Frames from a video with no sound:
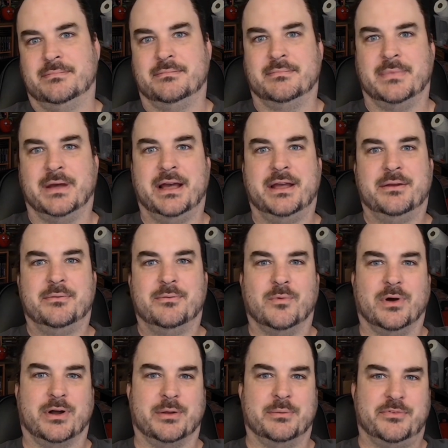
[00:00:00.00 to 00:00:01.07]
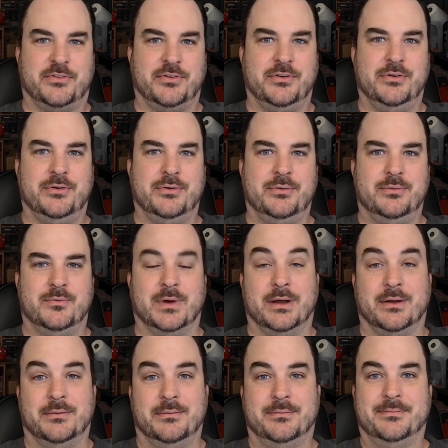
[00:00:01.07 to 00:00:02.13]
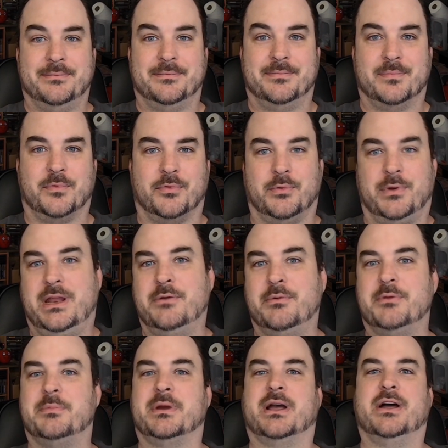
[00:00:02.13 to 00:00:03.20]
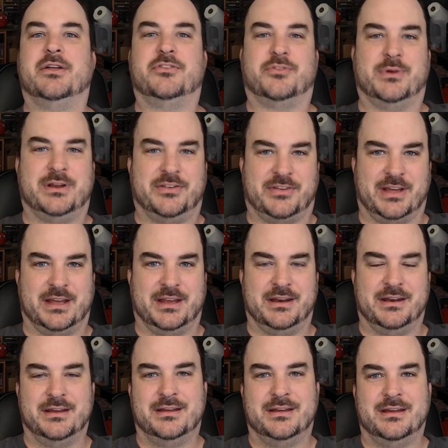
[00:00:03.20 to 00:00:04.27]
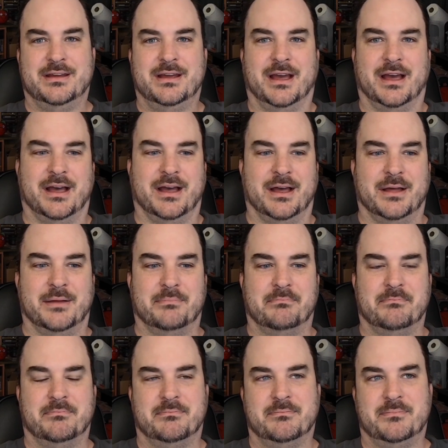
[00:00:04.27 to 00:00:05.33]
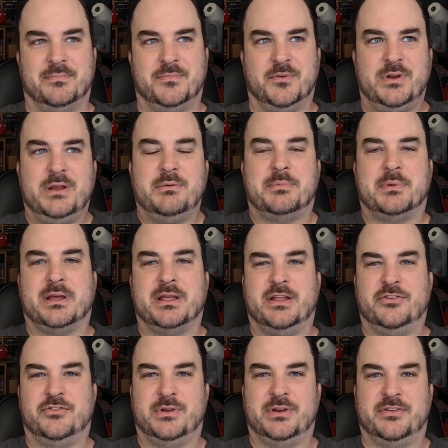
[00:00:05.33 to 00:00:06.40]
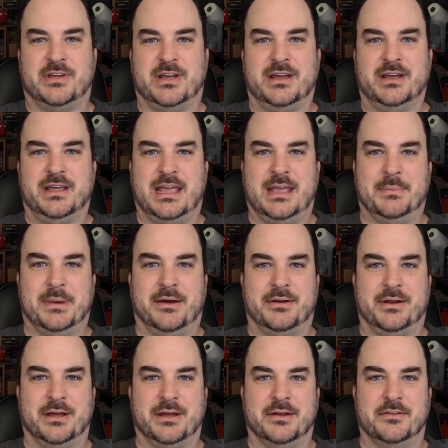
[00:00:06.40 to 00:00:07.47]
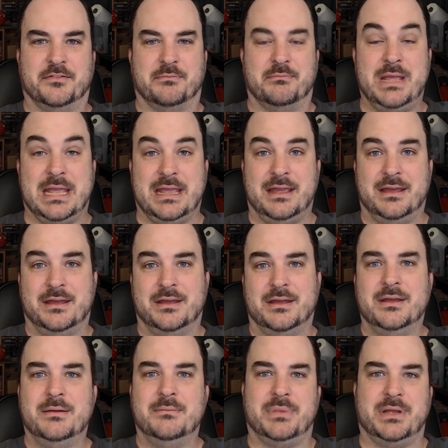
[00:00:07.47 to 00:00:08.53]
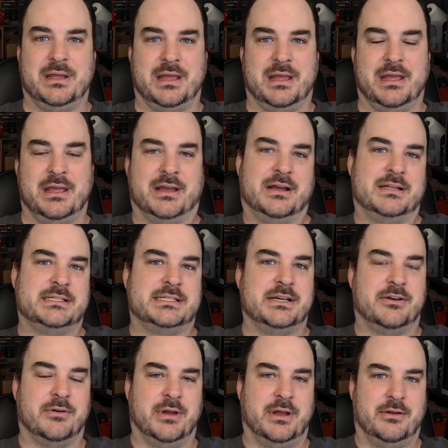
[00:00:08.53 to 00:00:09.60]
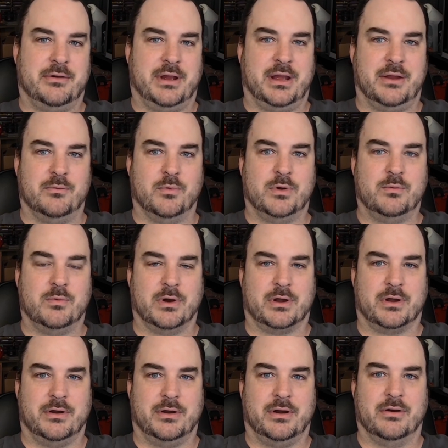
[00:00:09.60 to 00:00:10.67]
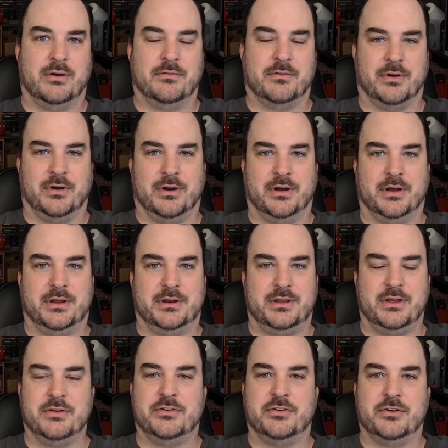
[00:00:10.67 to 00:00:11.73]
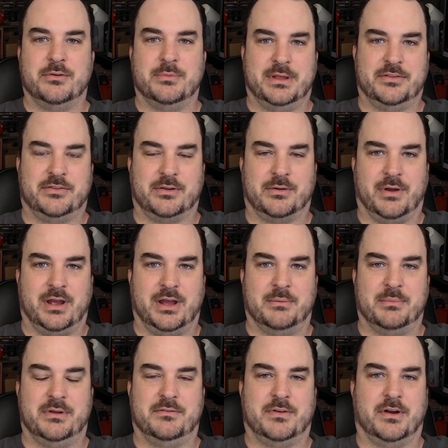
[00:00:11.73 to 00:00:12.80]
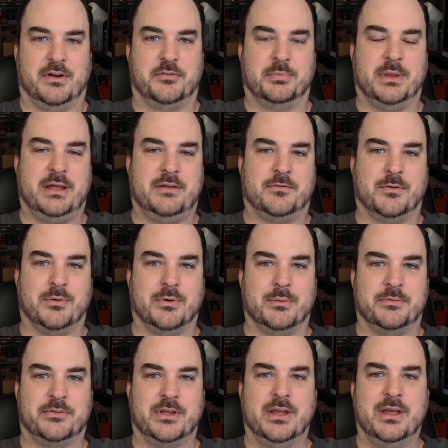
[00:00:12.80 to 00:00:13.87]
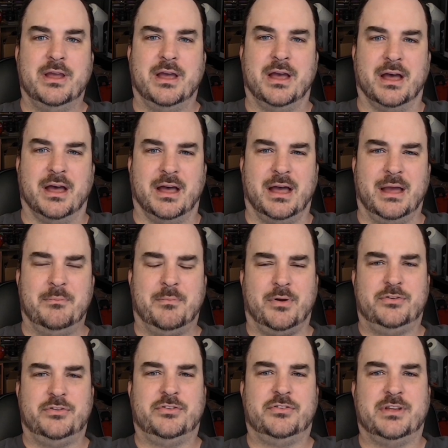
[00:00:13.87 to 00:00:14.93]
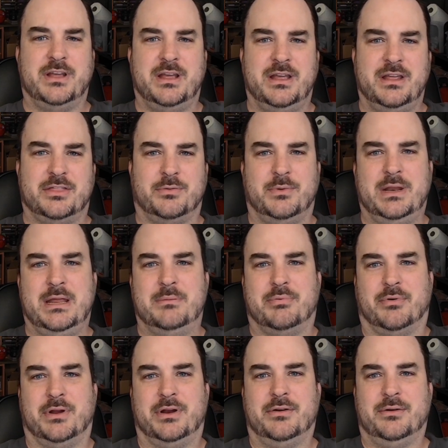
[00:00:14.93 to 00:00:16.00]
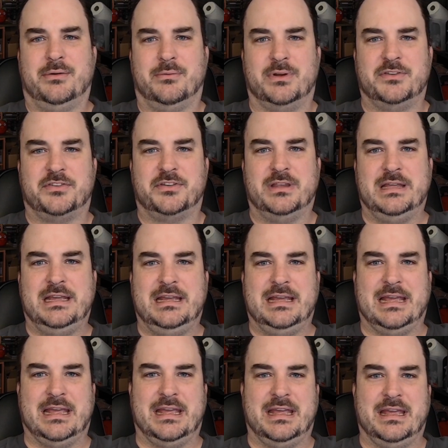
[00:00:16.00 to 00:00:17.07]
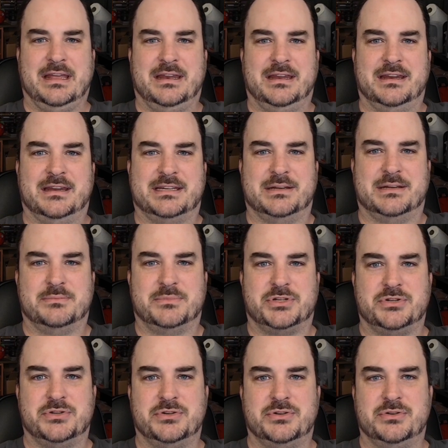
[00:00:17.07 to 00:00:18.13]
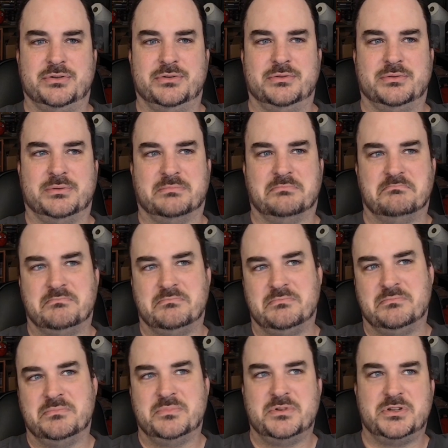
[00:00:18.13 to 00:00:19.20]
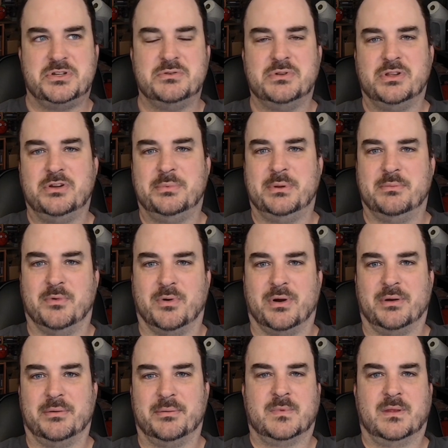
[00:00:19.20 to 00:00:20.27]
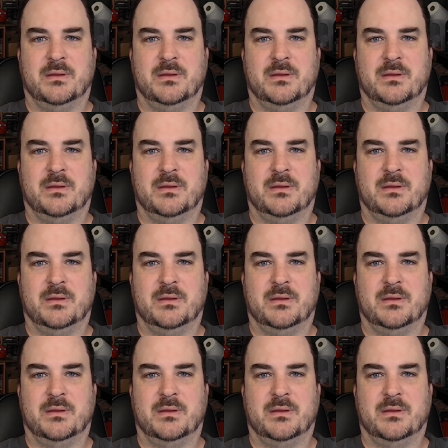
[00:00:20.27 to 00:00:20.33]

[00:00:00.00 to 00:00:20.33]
Hi, welcome to, 3D with Pecan Tree Design. Uh, 3D with Pecan Tree Design came out of me being a content creator and woodworker over on YouTube, Instagram, and various platforms. I purchased a 3D printer recently in an attempt to do a little bit more.